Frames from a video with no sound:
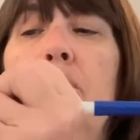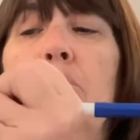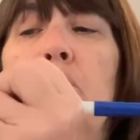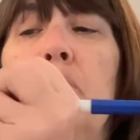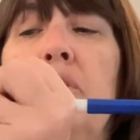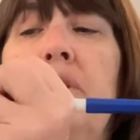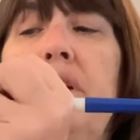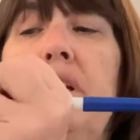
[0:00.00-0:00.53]

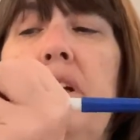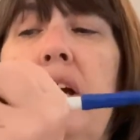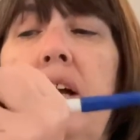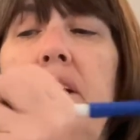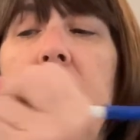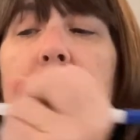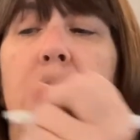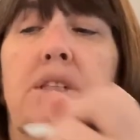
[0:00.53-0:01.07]
More than
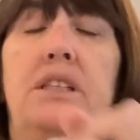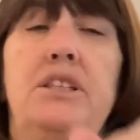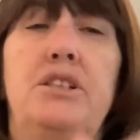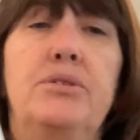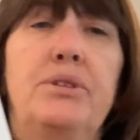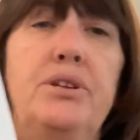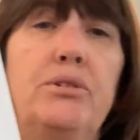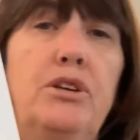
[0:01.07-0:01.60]
9, so we need to
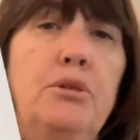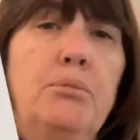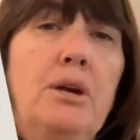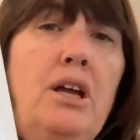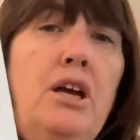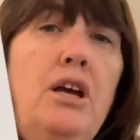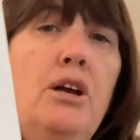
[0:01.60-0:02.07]
regroup.